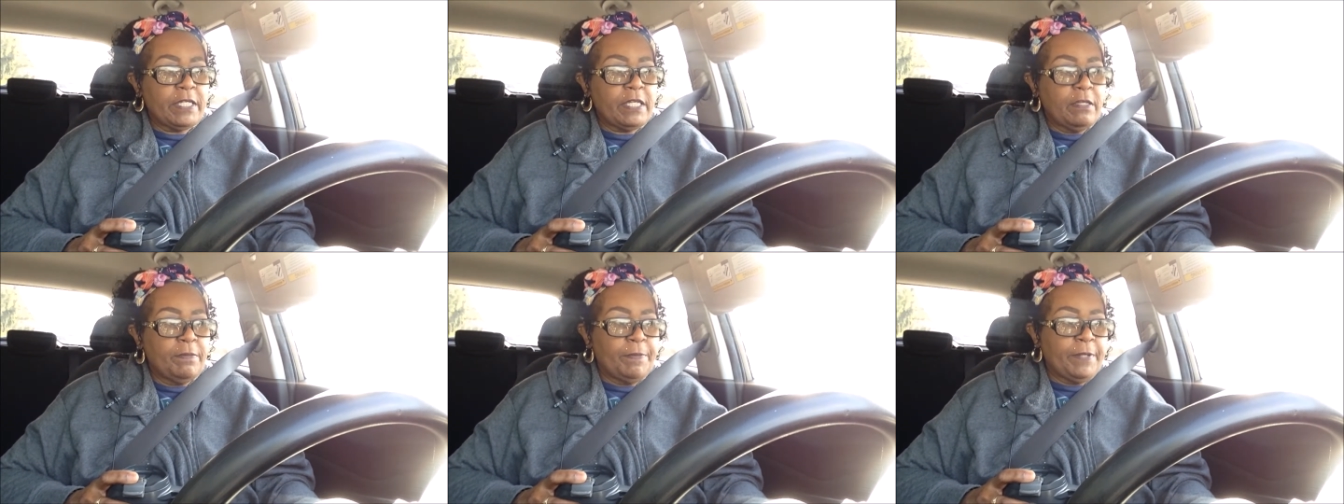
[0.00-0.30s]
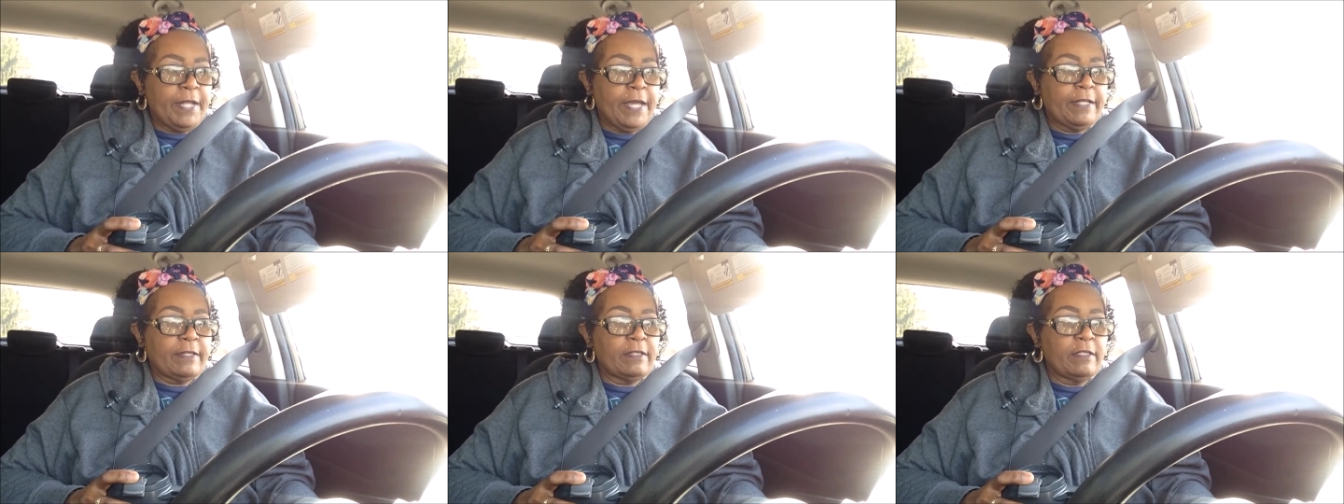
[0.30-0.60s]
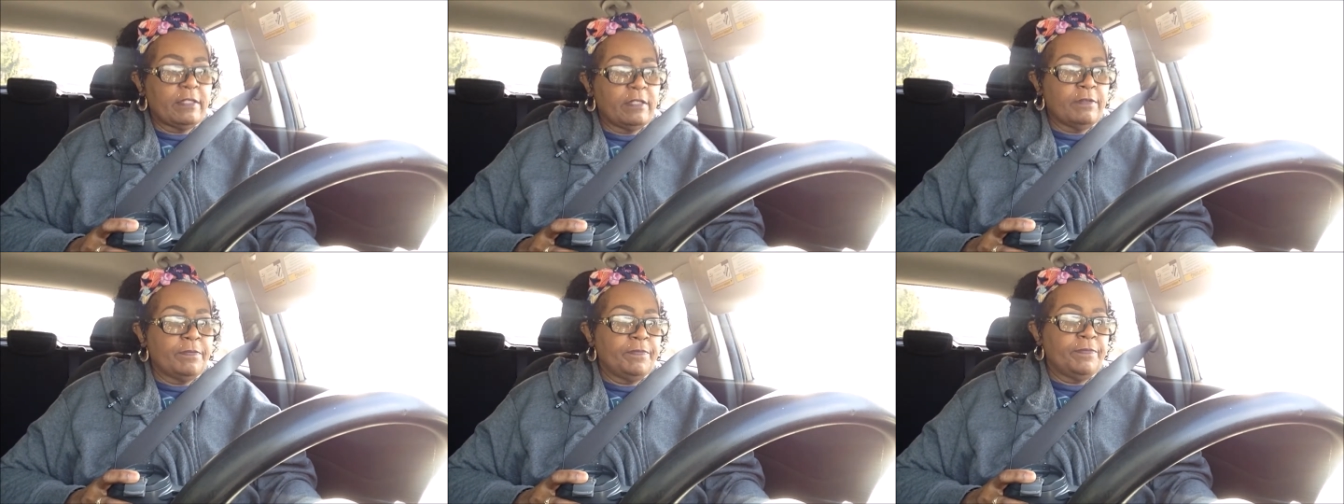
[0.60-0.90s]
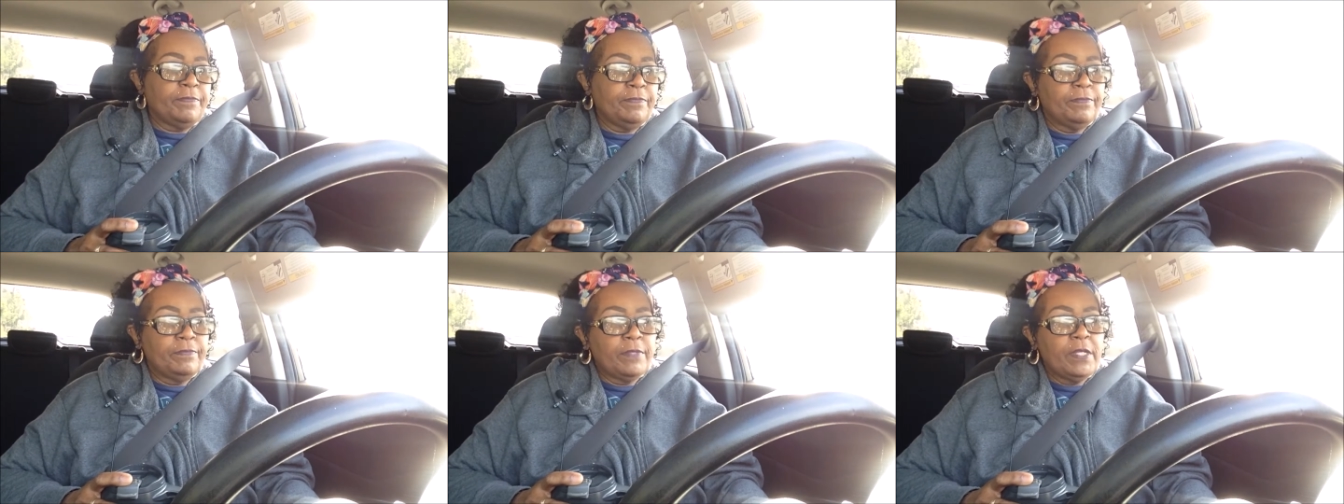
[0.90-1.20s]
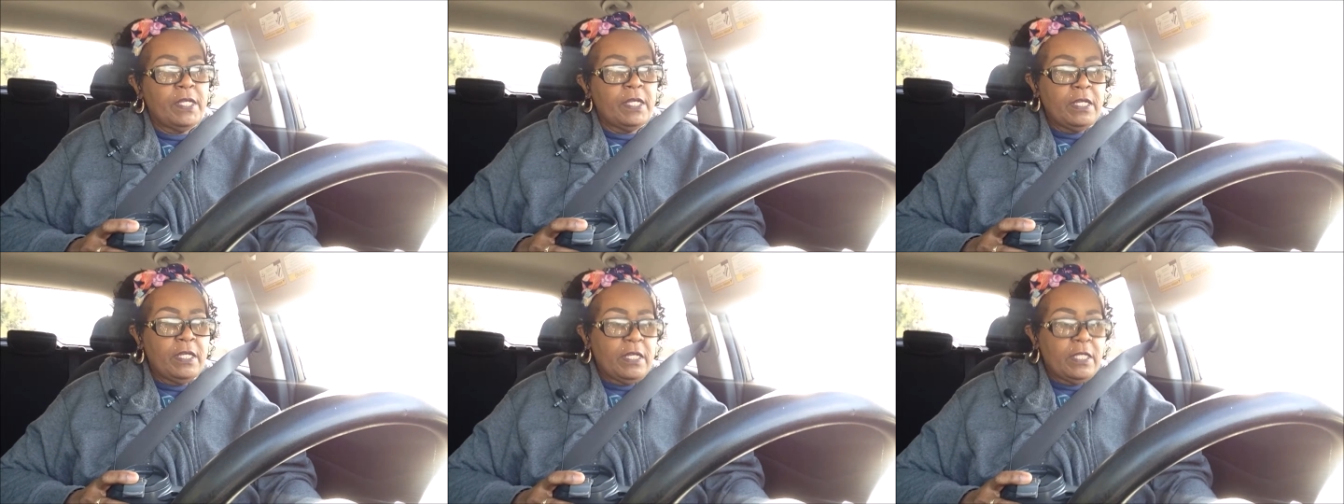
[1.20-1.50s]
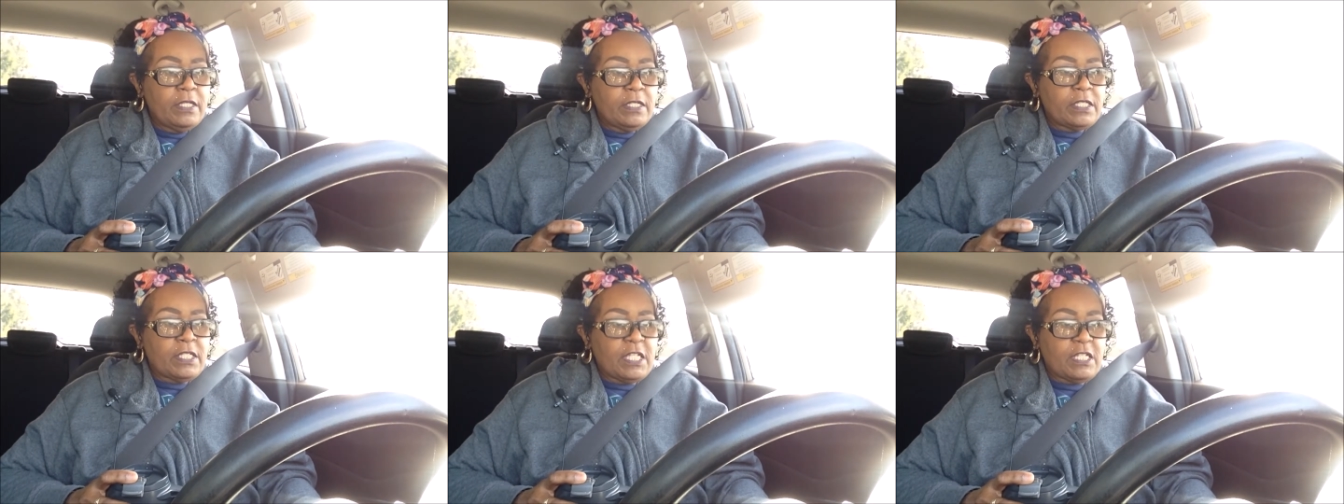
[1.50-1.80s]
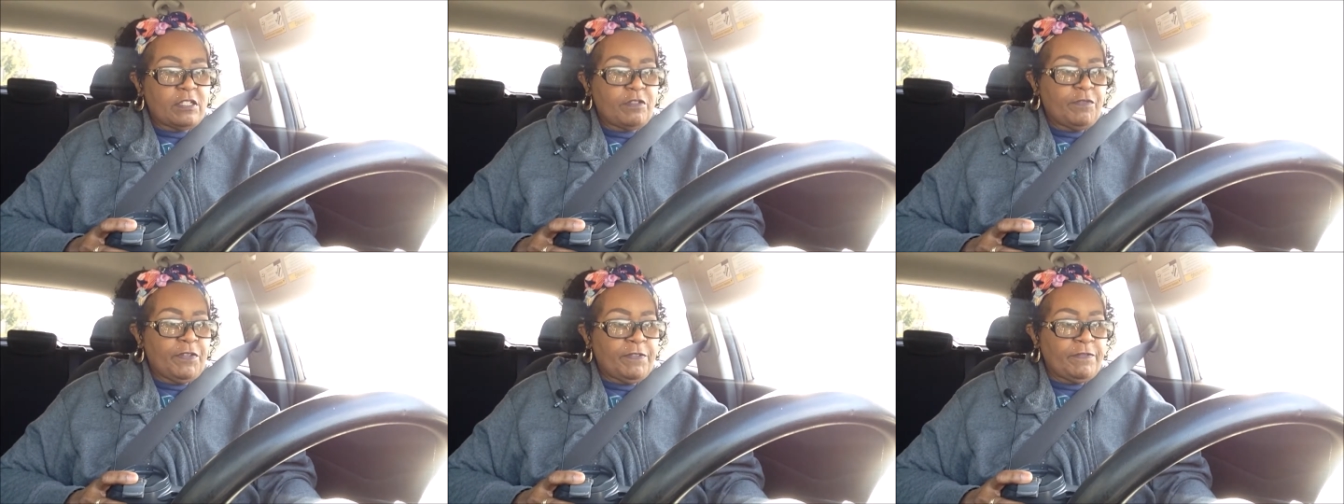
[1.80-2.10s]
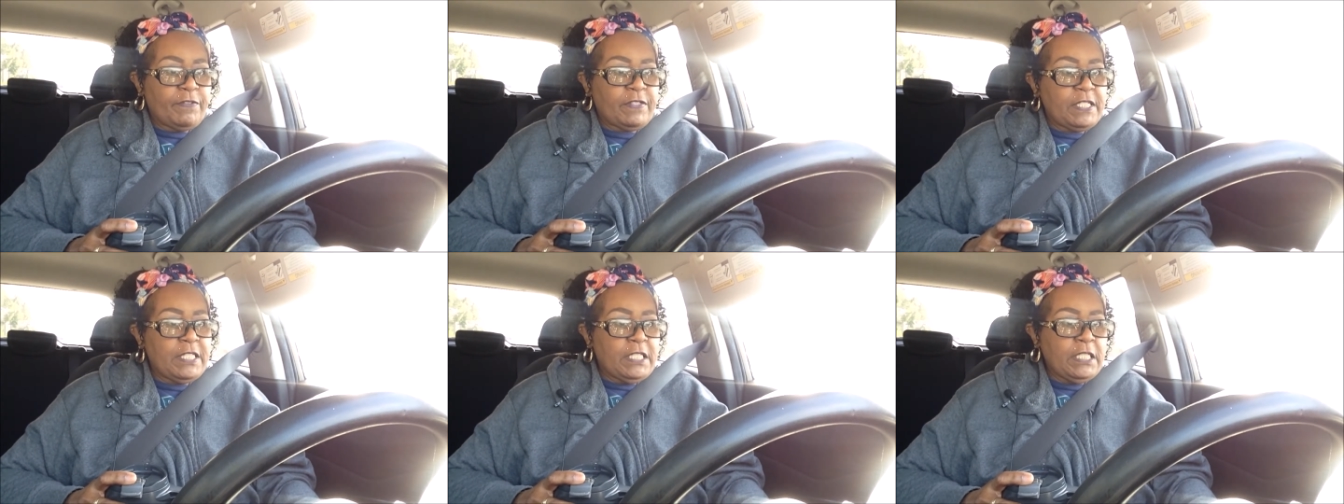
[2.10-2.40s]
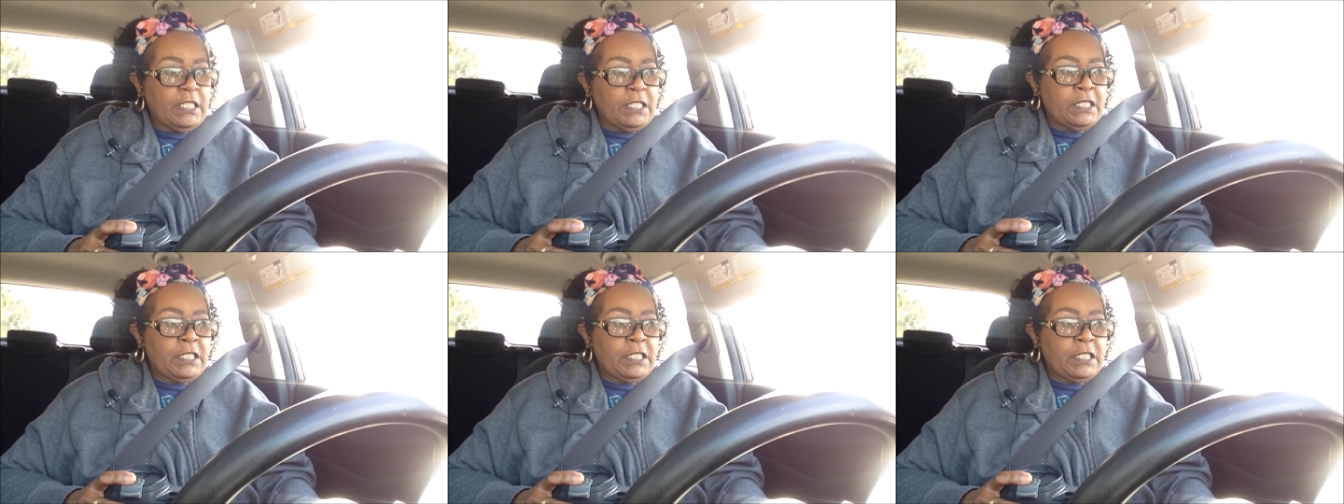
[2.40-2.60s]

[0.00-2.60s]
to keep it at the 615.